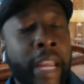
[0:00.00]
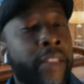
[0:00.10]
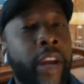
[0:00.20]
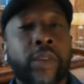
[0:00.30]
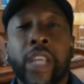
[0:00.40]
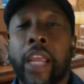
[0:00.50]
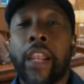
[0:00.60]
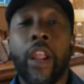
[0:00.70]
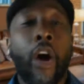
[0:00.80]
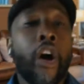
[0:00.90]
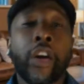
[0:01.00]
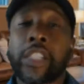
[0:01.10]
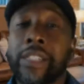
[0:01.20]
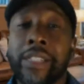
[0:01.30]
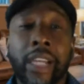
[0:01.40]
There's a
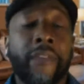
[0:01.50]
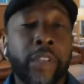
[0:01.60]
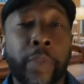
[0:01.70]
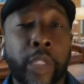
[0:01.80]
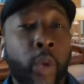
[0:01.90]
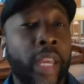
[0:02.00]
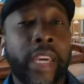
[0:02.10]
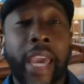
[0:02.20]
large difference between